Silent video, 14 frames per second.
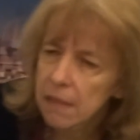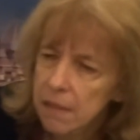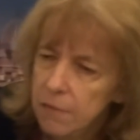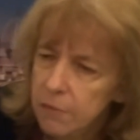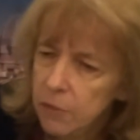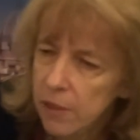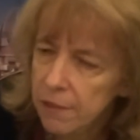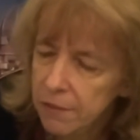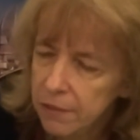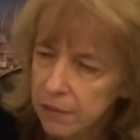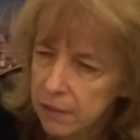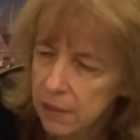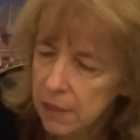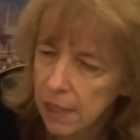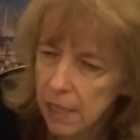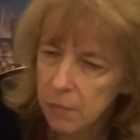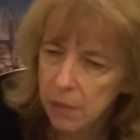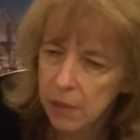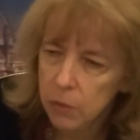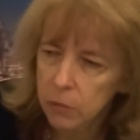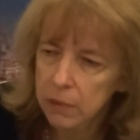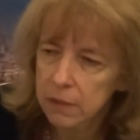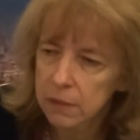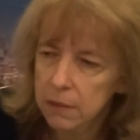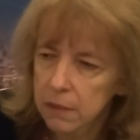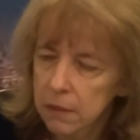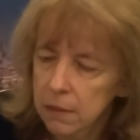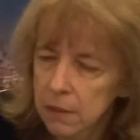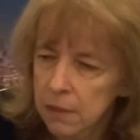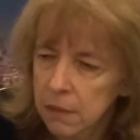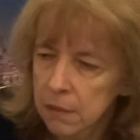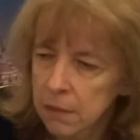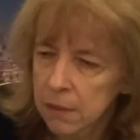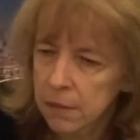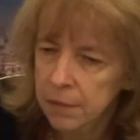that for the first time I was in